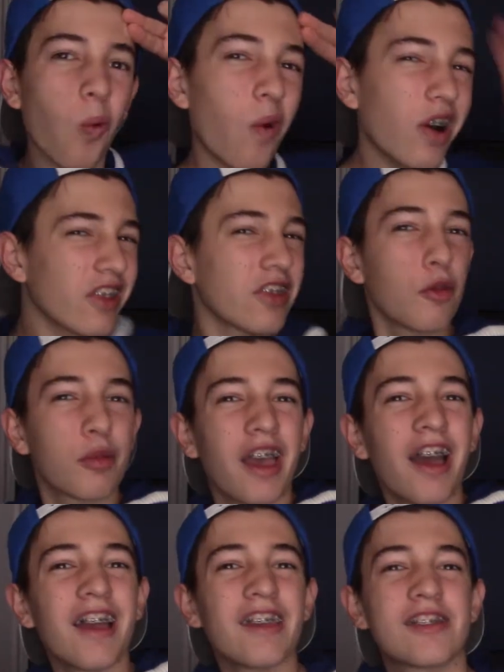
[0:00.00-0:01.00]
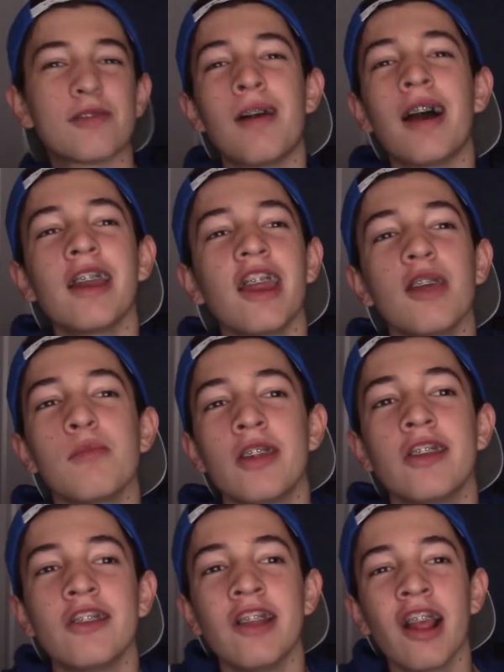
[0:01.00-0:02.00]
What is up guys, my name
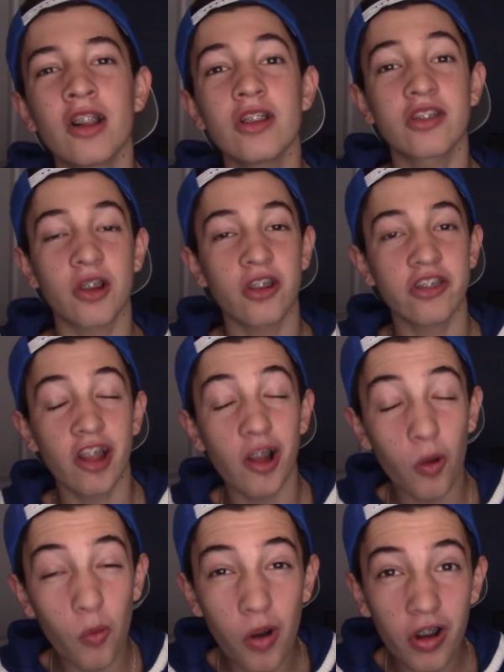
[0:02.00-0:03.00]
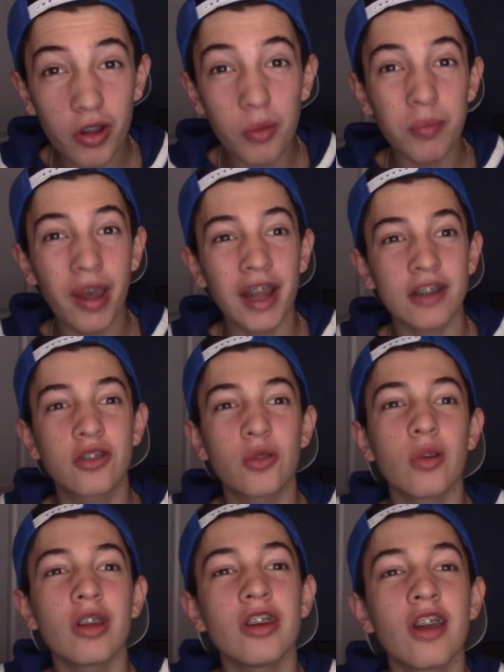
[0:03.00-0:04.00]
is Nicholas Scarcella and welcome back to
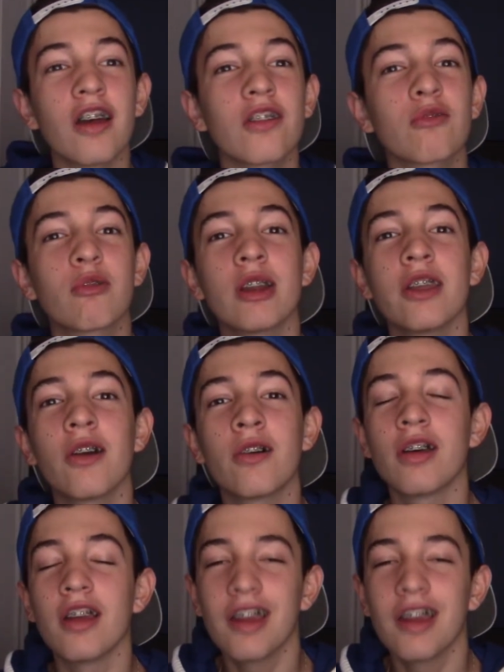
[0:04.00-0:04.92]
another video.